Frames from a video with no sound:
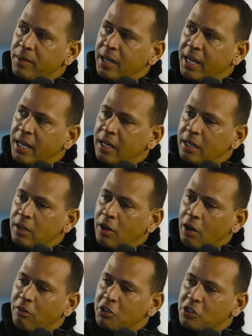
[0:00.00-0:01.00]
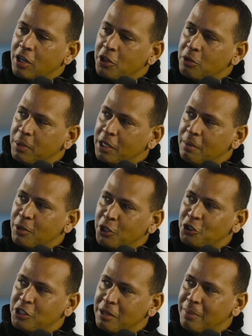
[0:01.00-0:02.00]
And all of a sudden, you become a
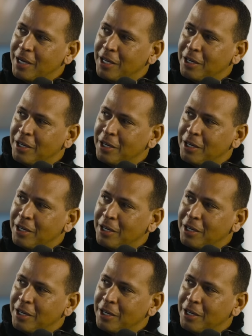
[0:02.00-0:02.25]
good teammate.